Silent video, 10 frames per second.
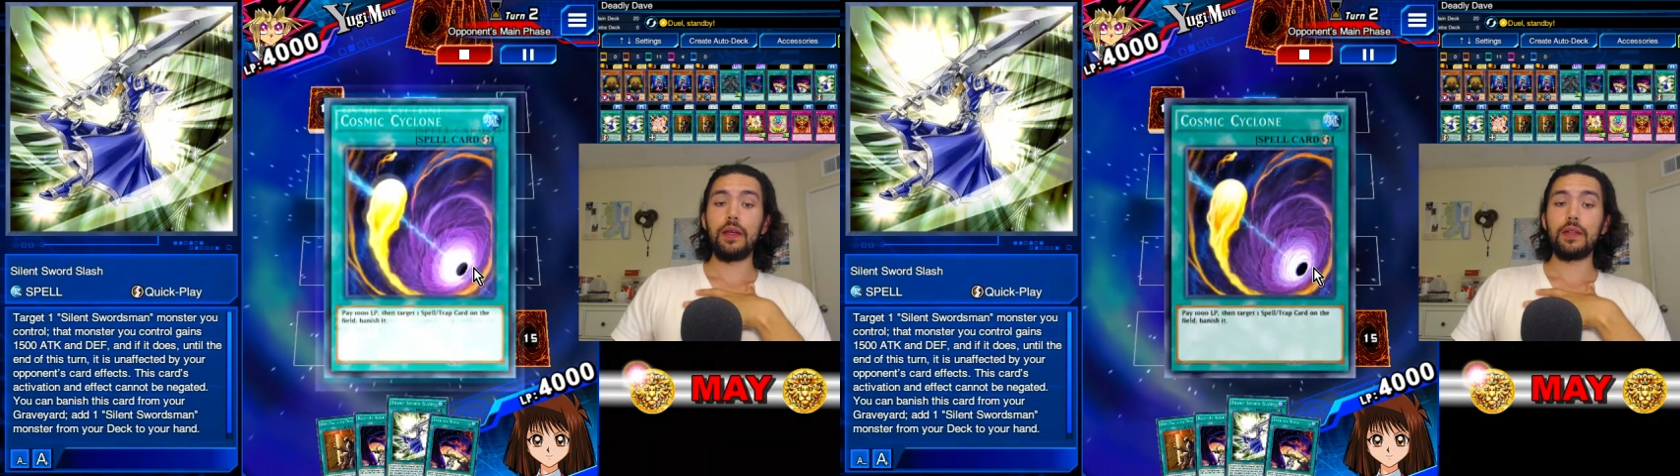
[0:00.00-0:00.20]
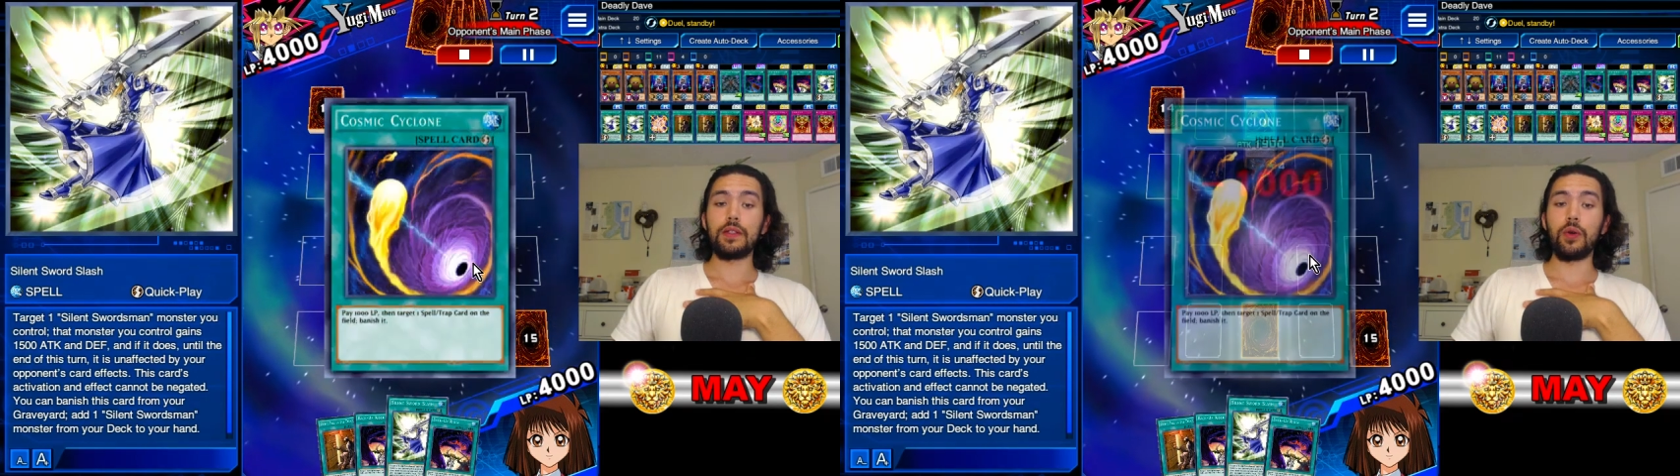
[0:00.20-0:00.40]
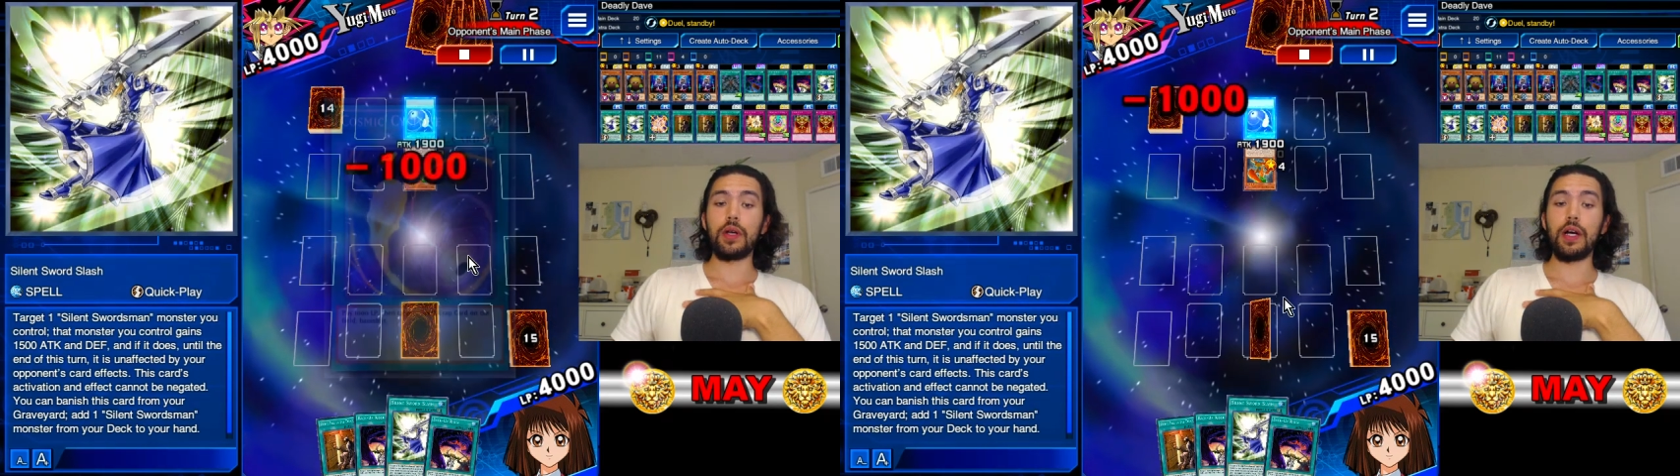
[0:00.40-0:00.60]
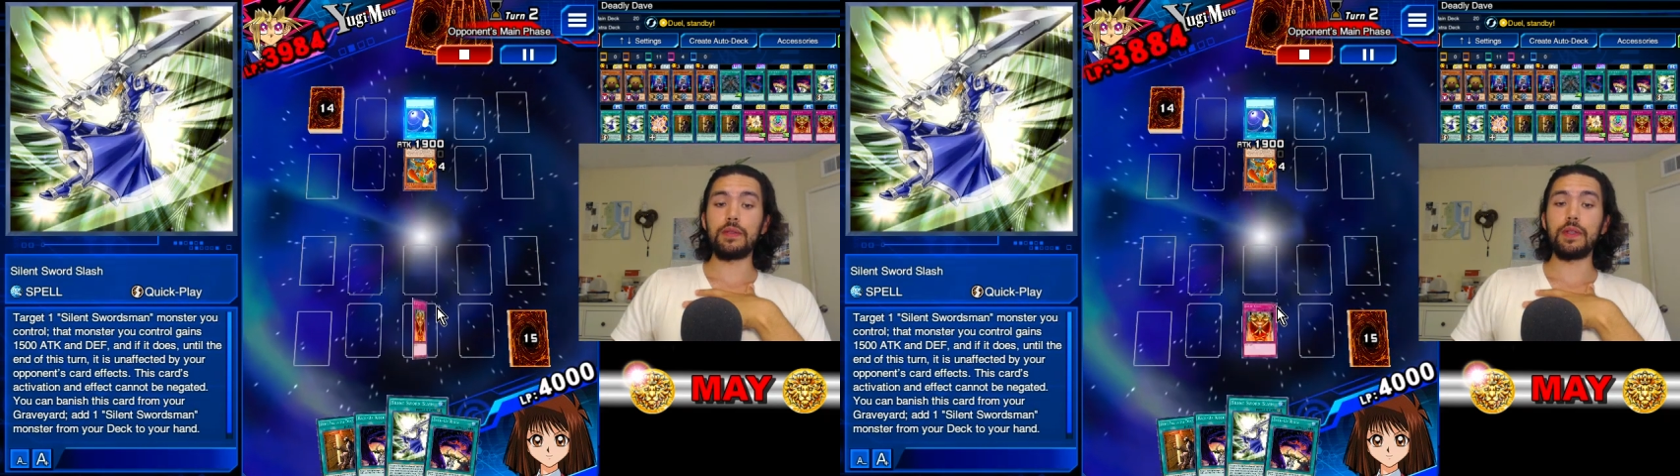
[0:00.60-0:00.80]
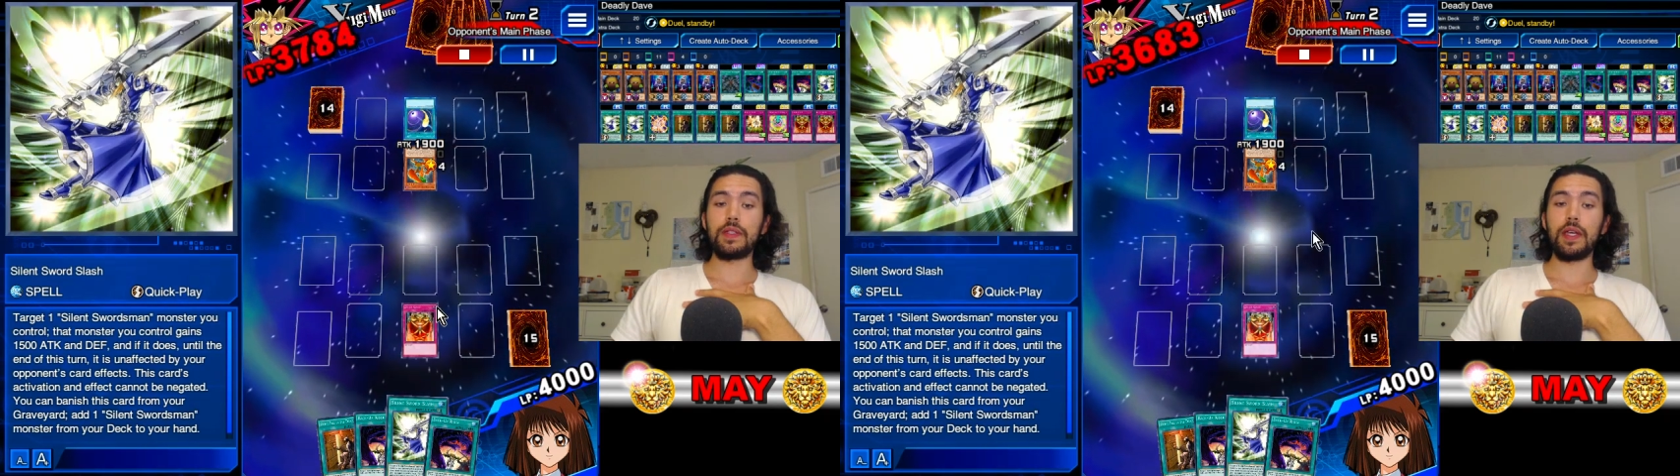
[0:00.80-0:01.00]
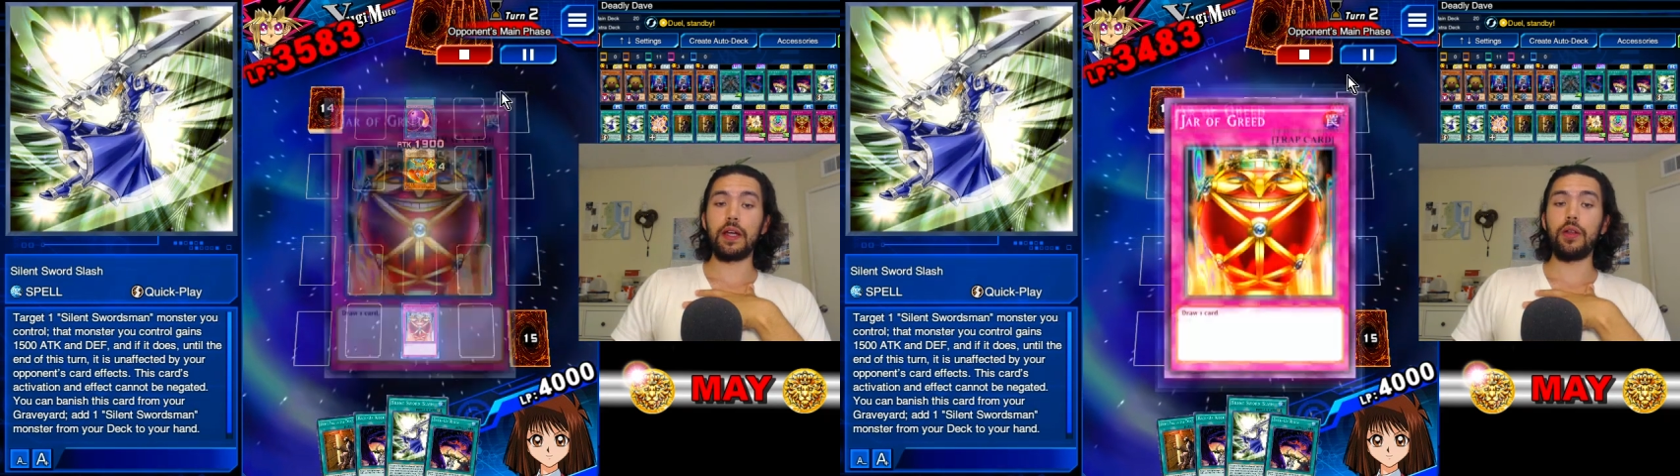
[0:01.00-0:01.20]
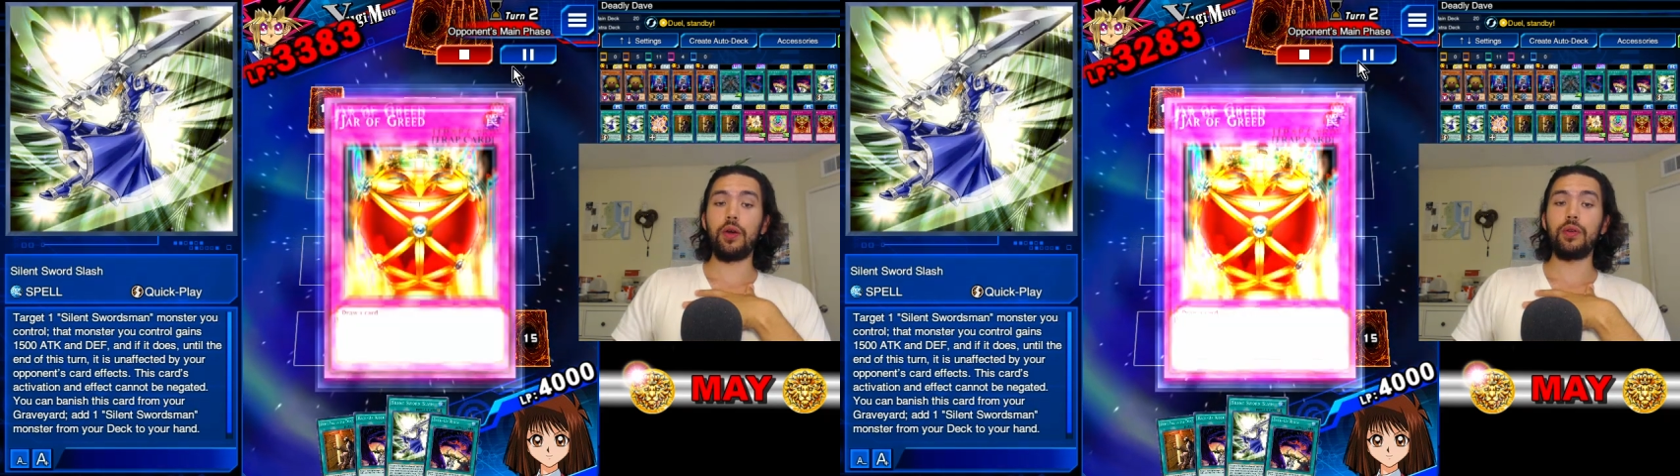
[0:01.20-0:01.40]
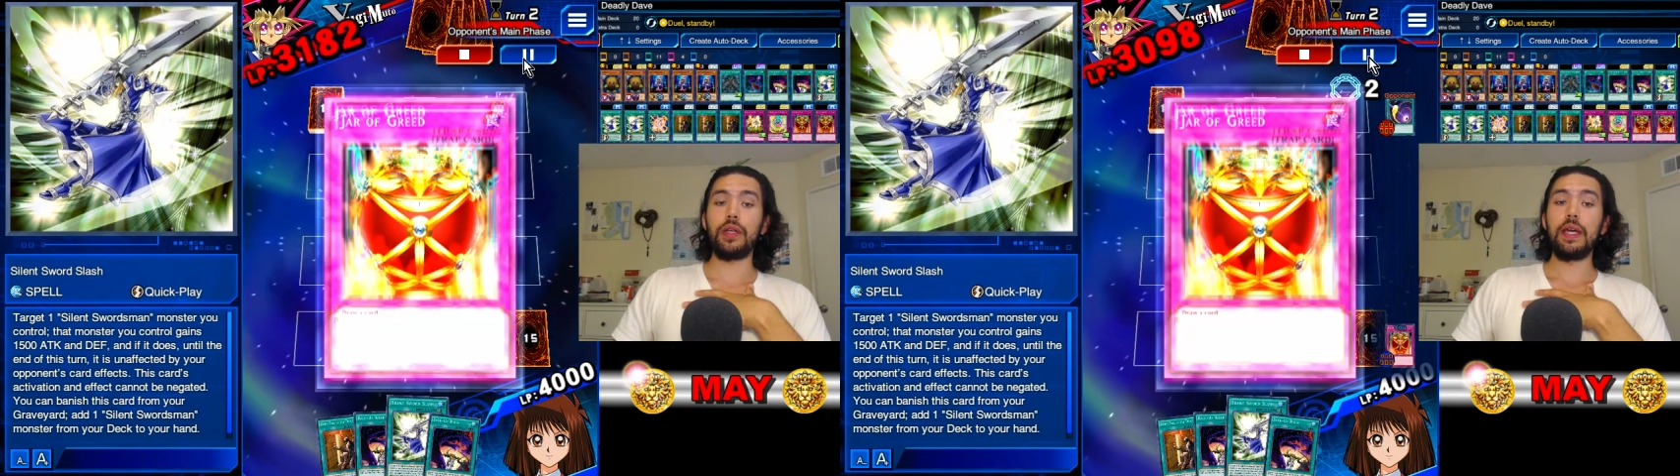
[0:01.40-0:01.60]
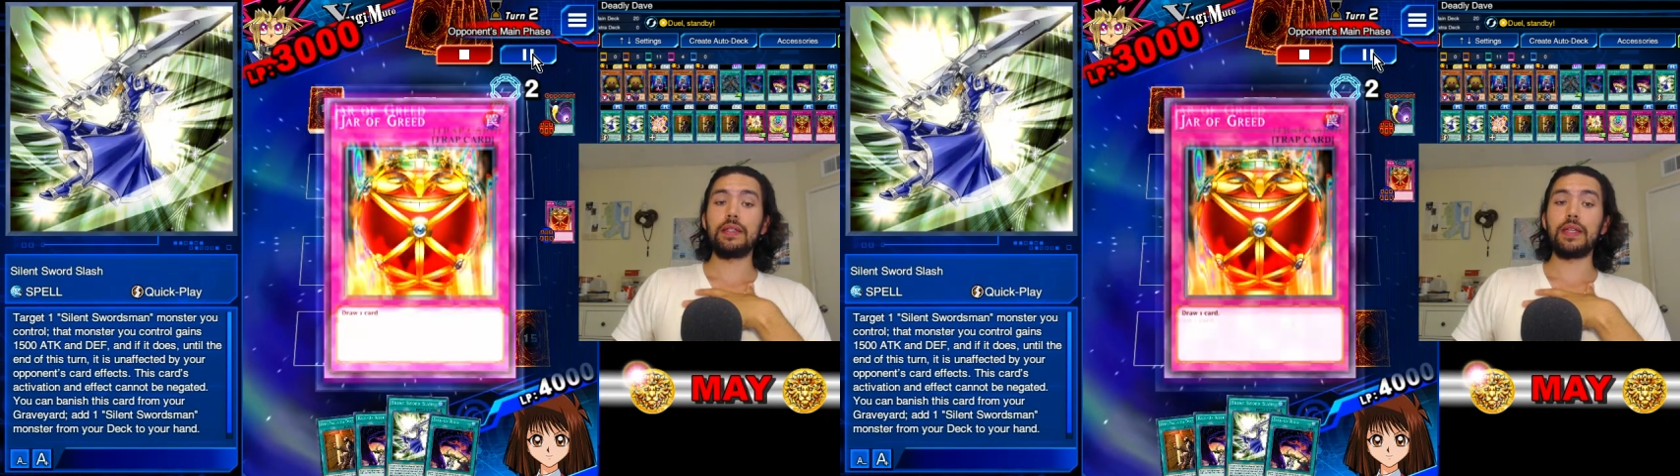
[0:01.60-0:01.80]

So Cosmic Cyclone